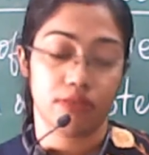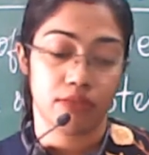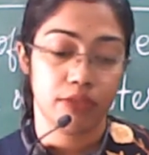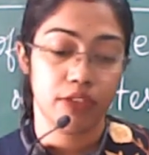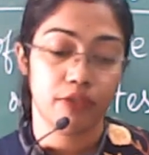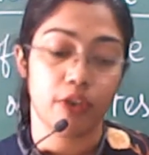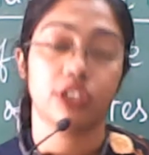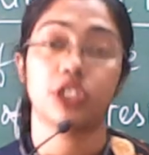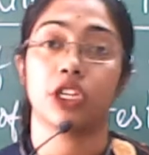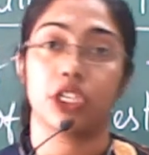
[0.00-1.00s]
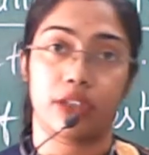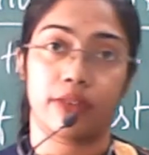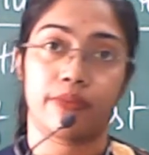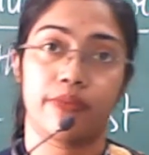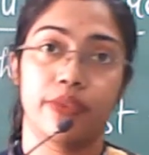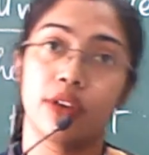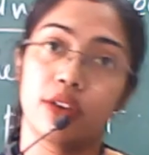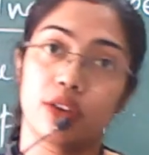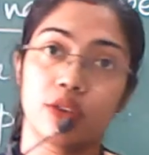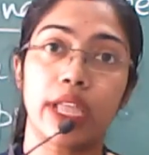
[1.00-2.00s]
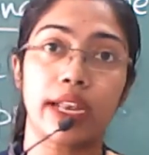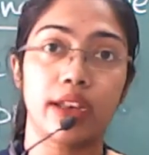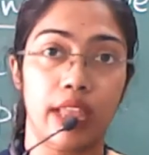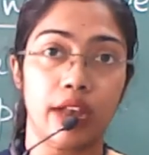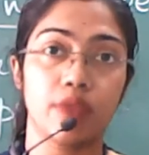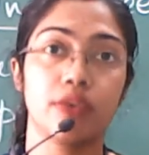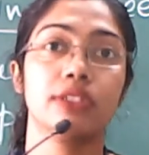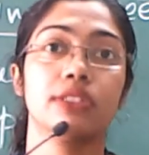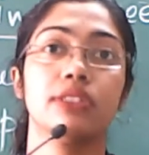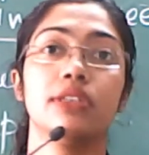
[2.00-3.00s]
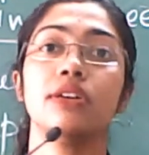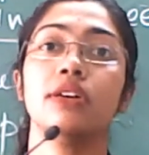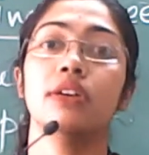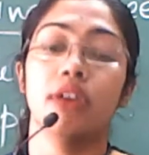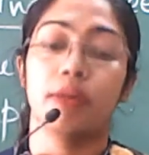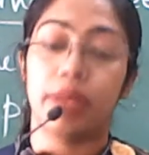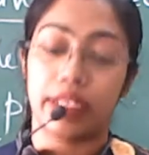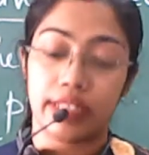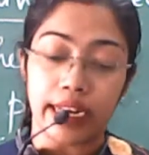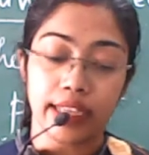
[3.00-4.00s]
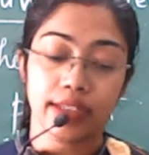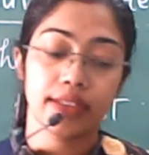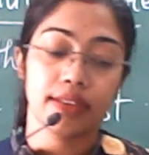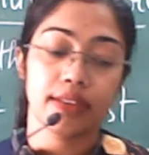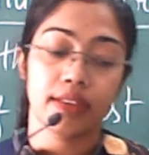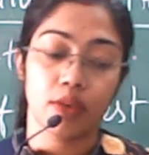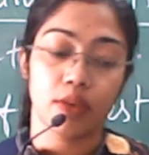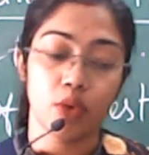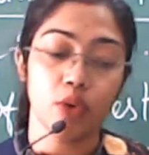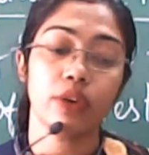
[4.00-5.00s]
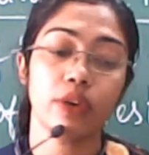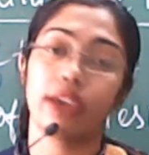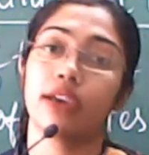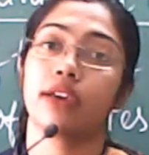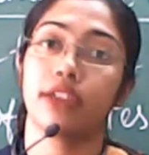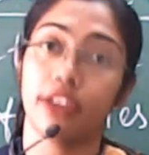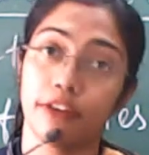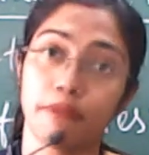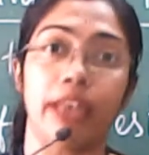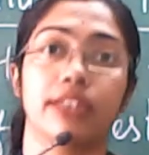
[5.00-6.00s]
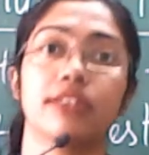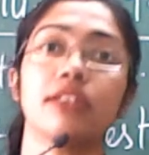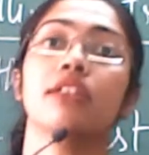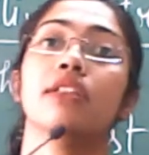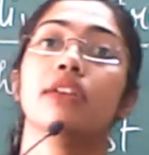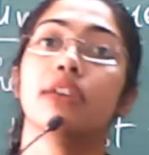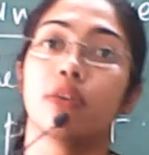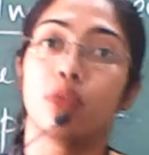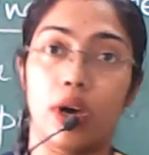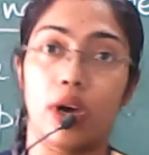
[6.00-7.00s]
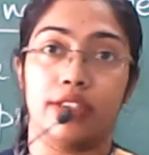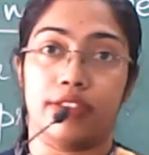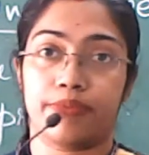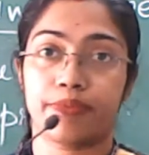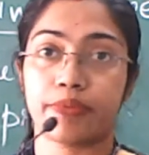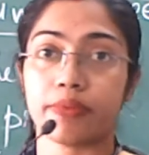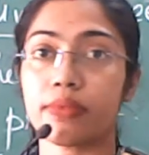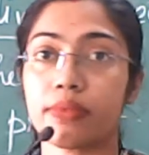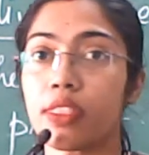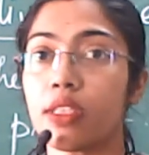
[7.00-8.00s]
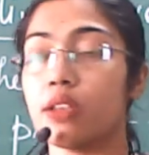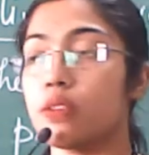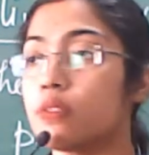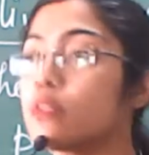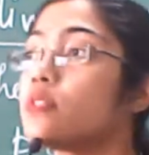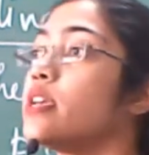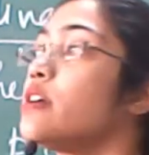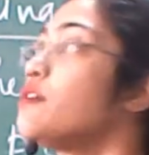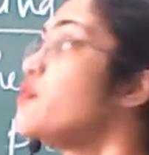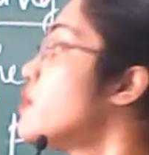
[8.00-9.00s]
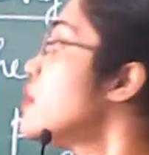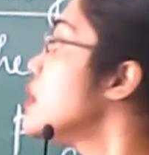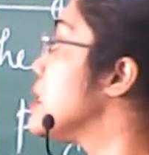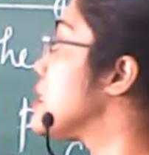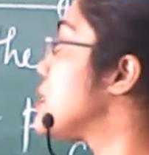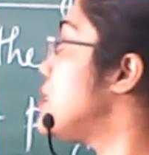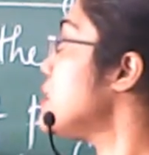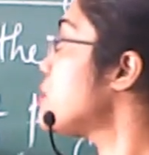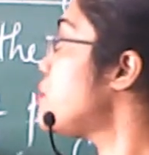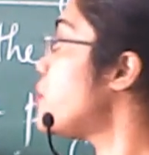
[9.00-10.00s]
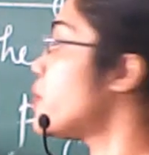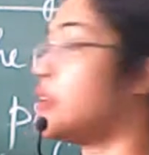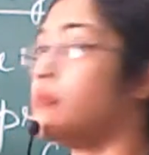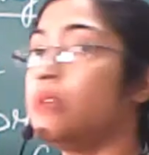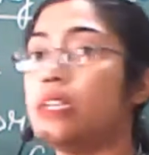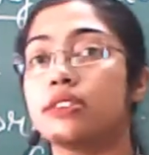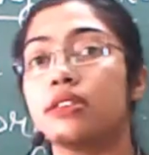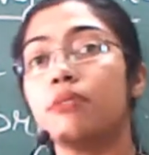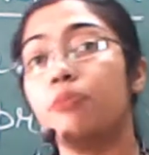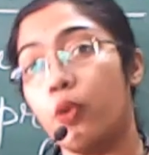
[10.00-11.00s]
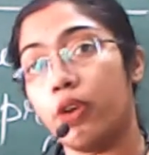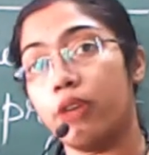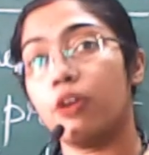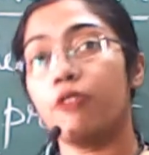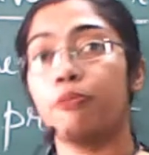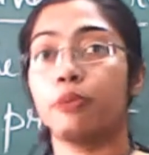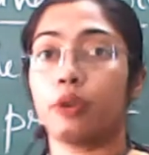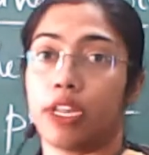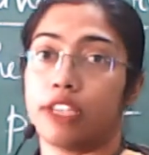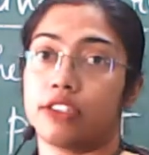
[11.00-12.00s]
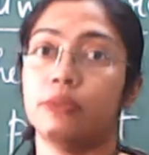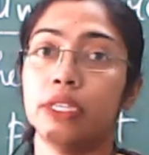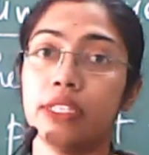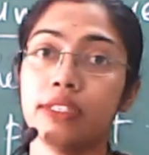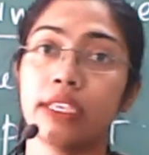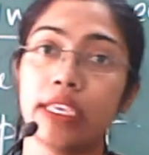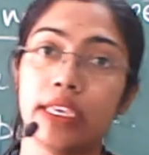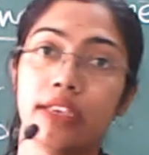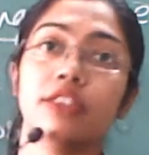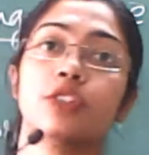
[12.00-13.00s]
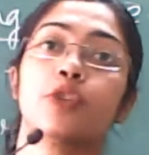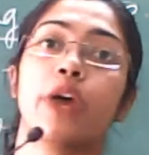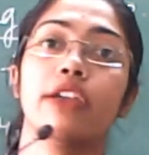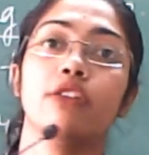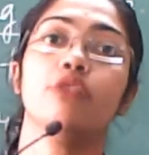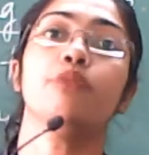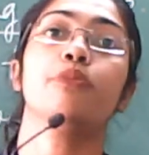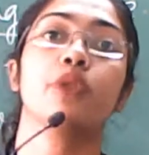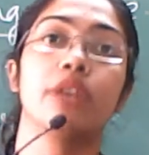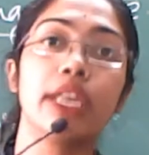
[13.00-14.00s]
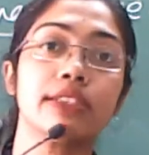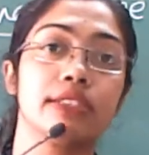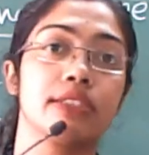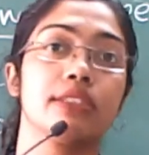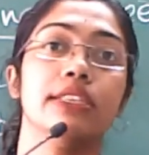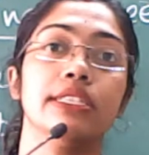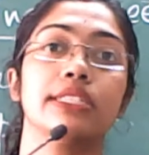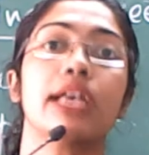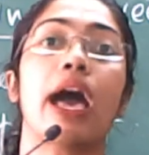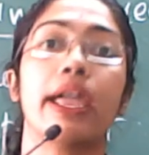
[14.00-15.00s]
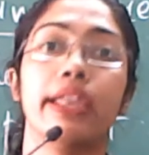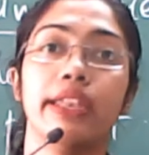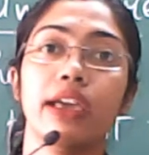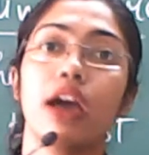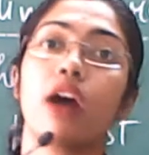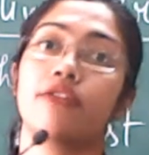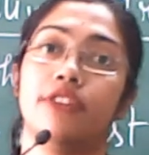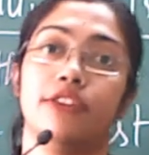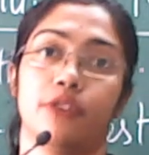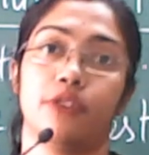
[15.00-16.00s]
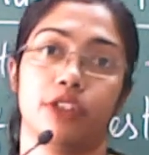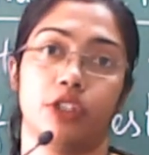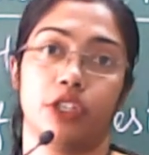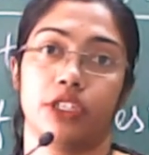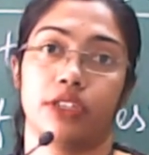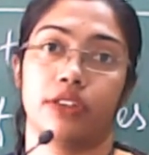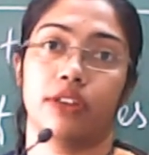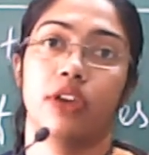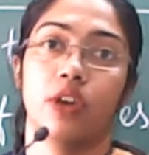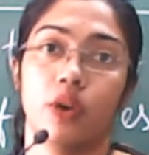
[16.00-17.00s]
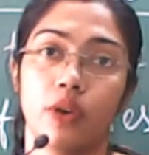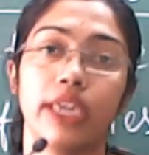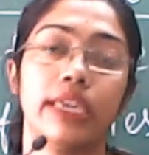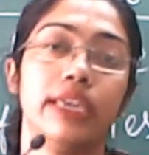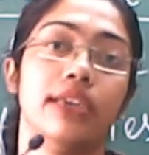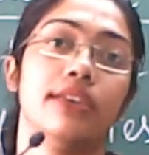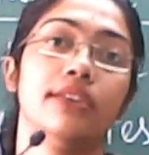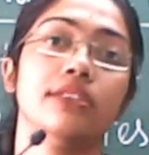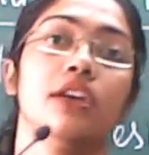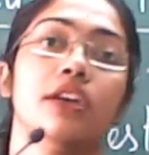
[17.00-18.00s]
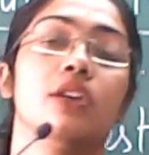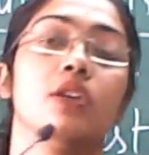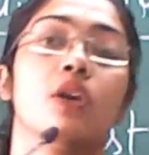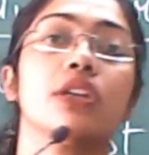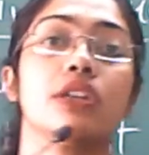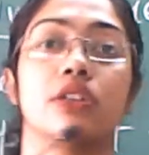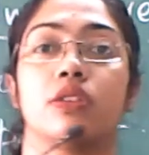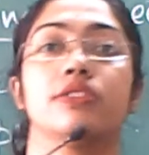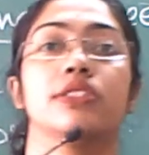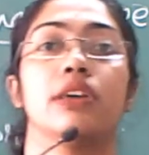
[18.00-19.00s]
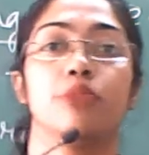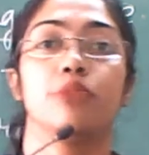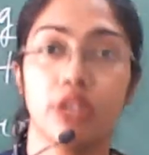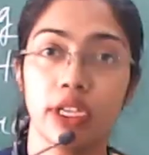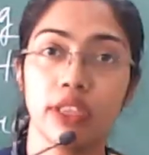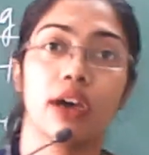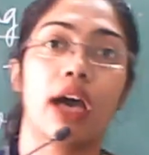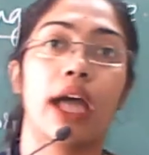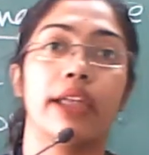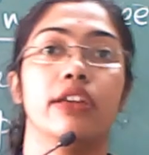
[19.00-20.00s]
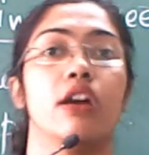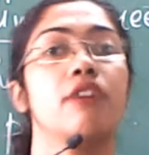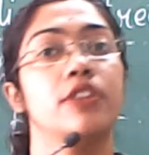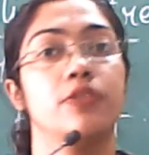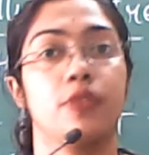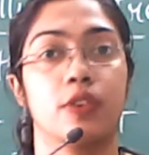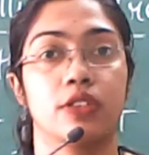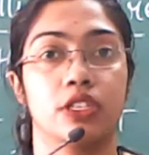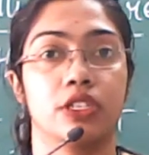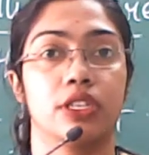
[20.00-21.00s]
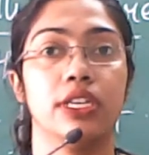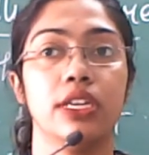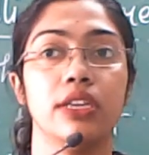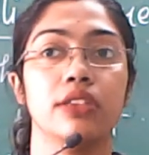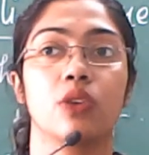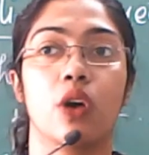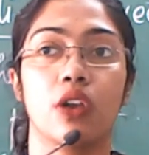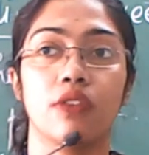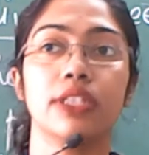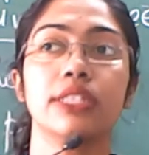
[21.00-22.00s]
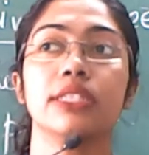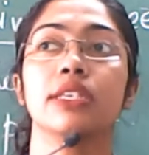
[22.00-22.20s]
deforestation. So that was the, that is who Girish Patel was. So therefore this poem is a poem of protest, means he is trying to protest this idea of deforestation. Okay, he is not at all supporting the idea of deforestation. He is always